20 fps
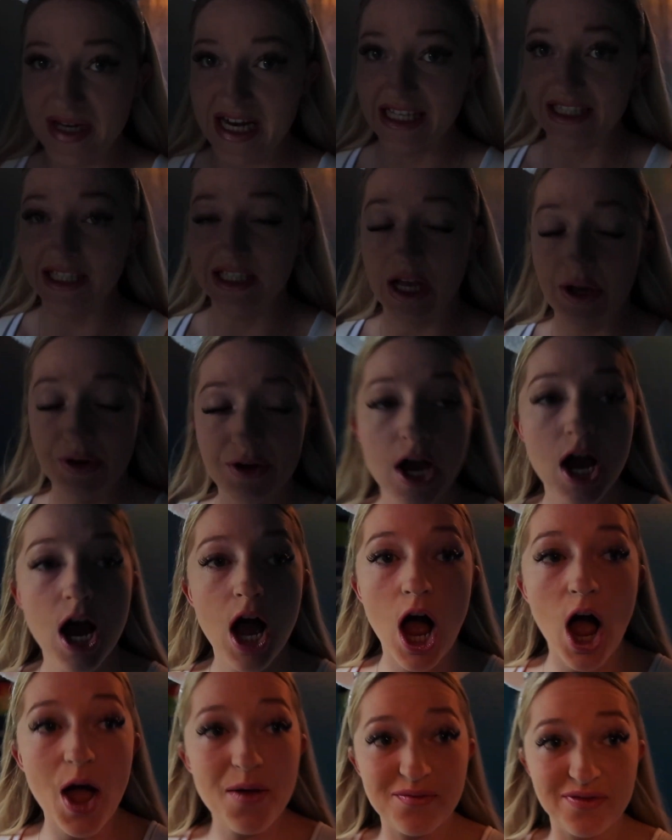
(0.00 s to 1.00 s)
so
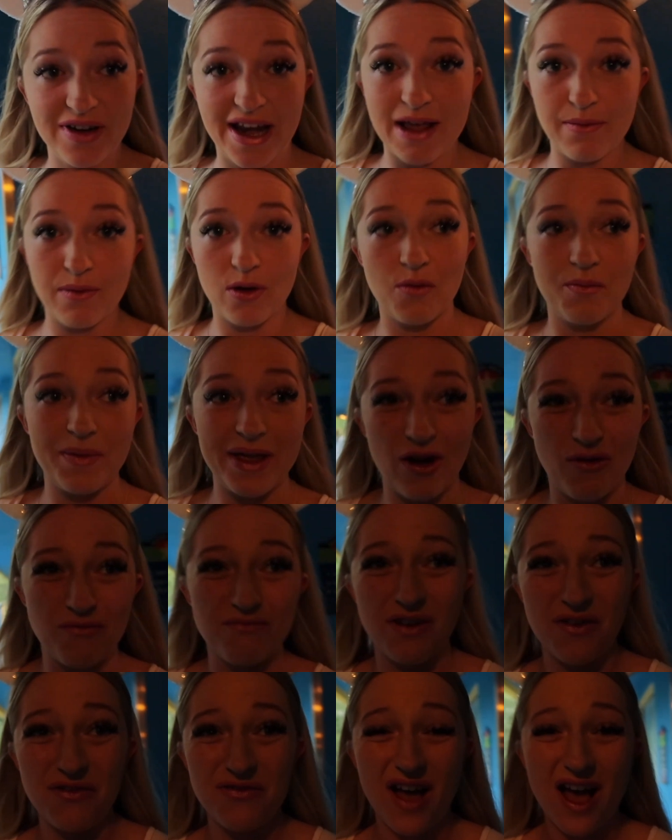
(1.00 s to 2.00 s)
hopefully we'll be
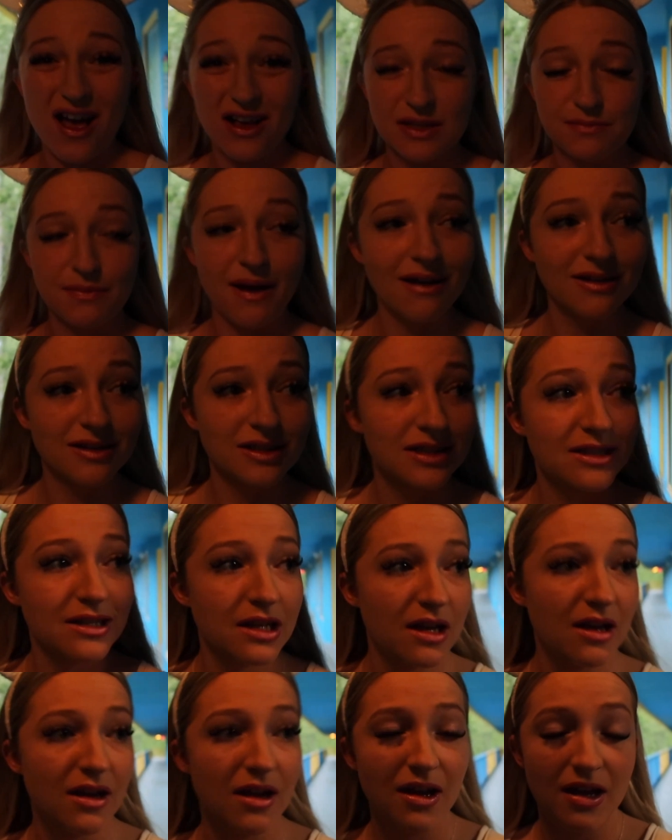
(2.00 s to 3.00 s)
on the first bus.
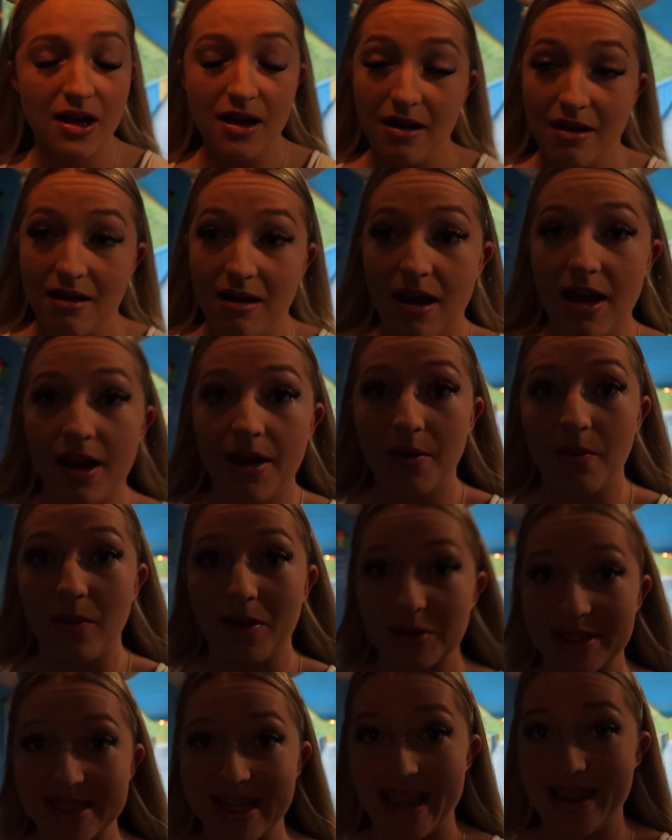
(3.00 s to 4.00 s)

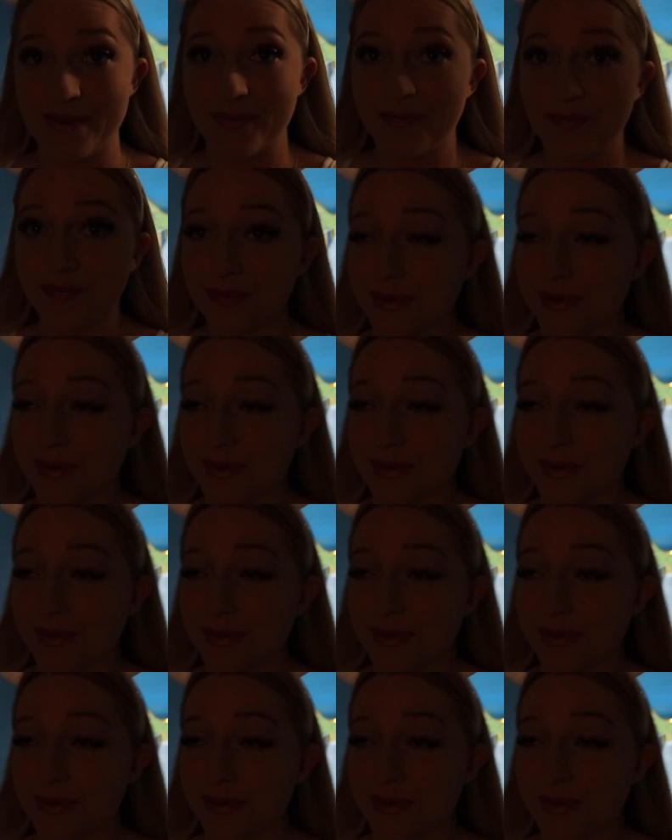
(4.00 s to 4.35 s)
We'll see.